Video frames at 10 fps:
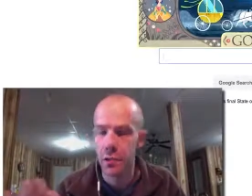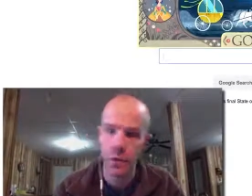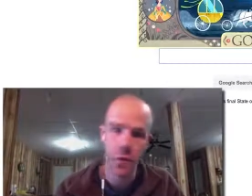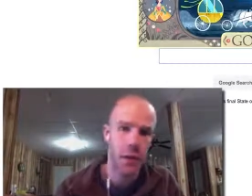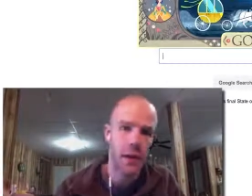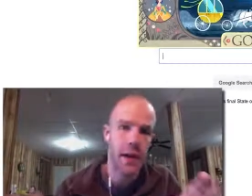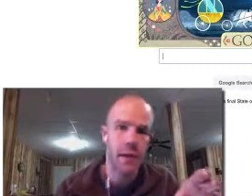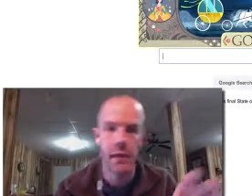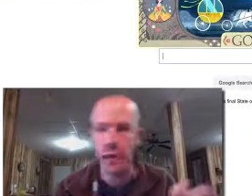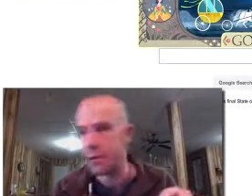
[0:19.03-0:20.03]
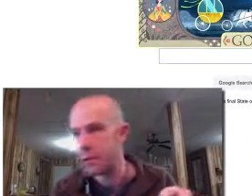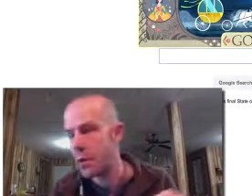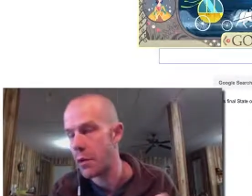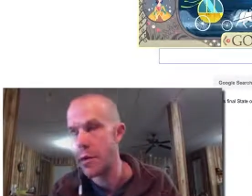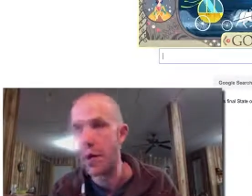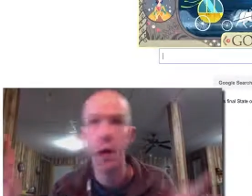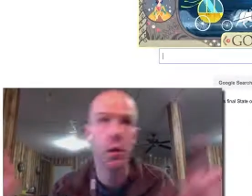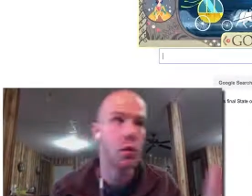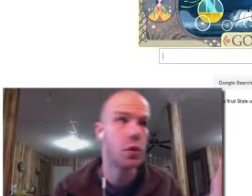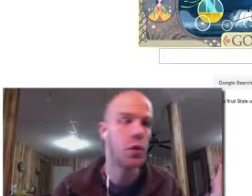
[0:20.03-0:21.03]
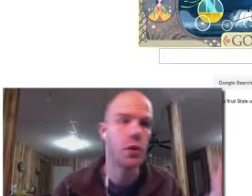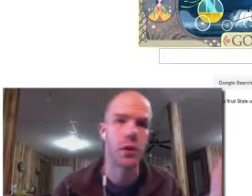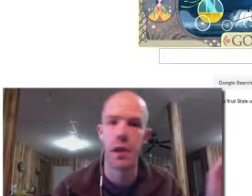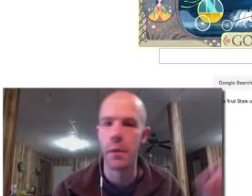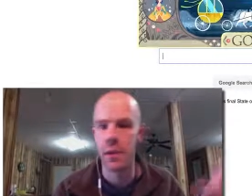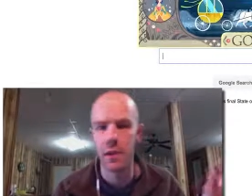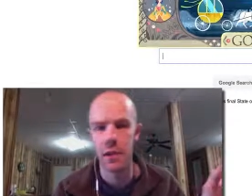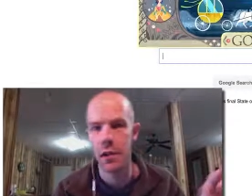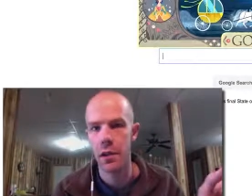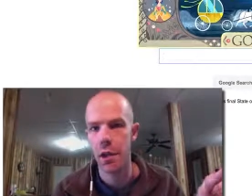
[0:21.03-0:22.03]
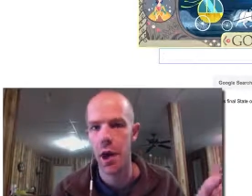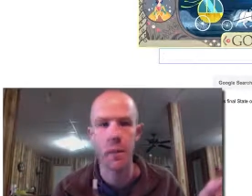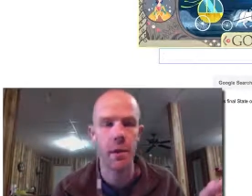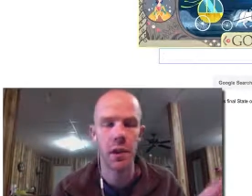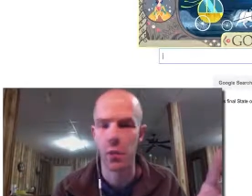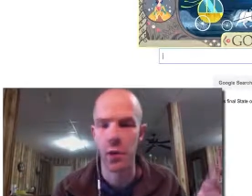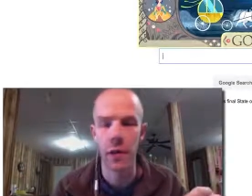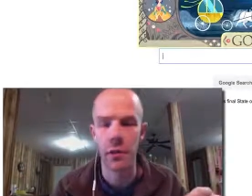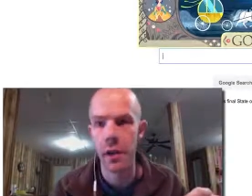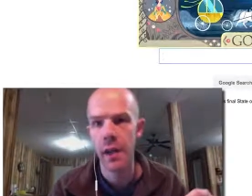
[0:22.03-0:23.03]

so if you already have a Yahoo or an MSN or Hotmail or whatever,